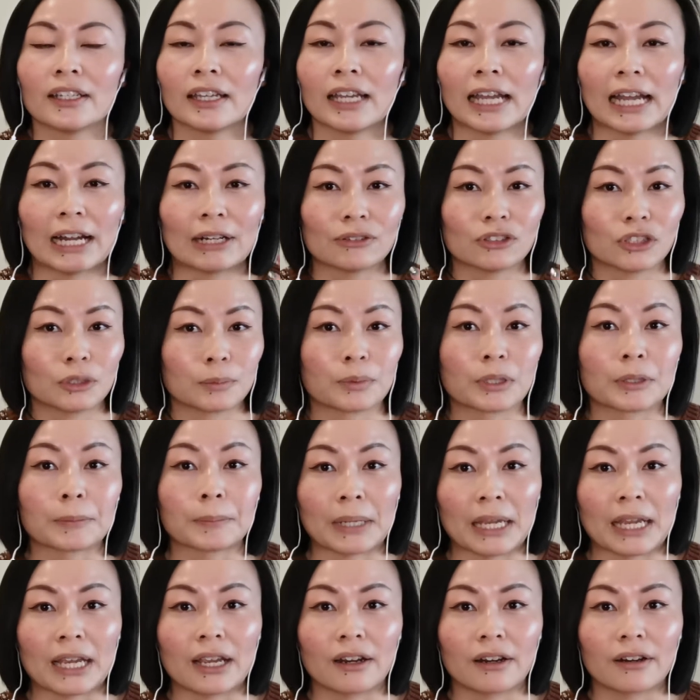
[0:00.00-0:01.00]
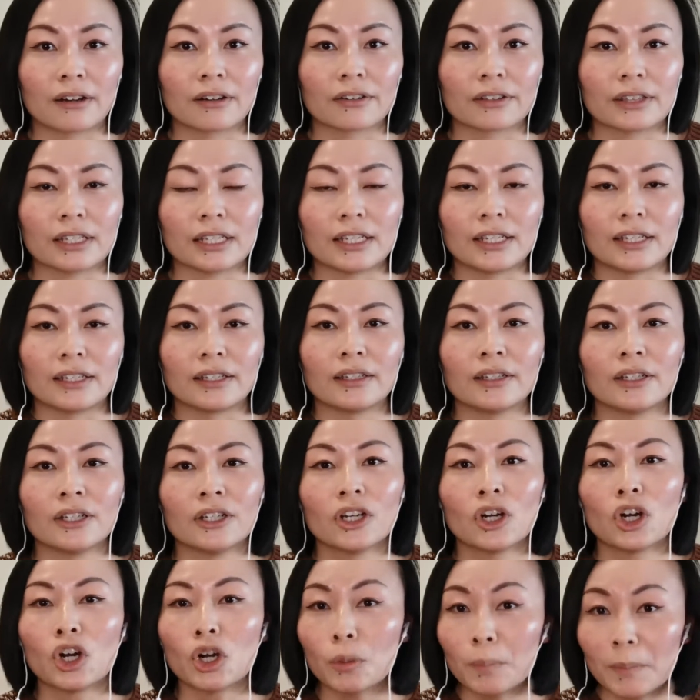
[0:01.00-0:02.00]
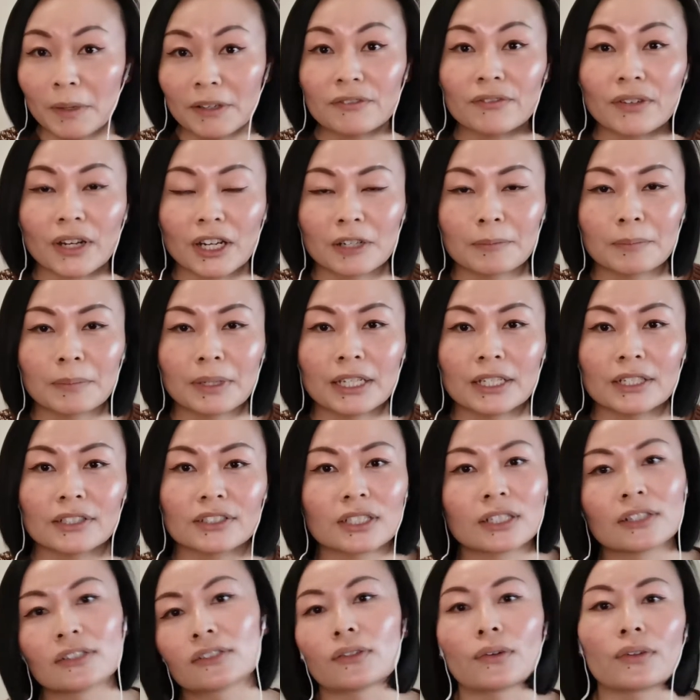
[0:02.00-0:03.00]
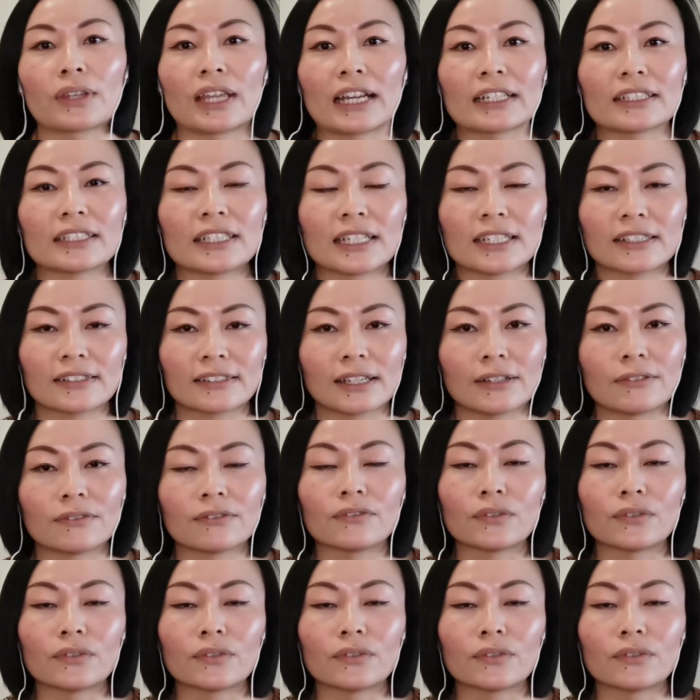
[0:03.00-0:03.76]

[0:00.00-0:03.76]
how to prepare the home environment so that kids can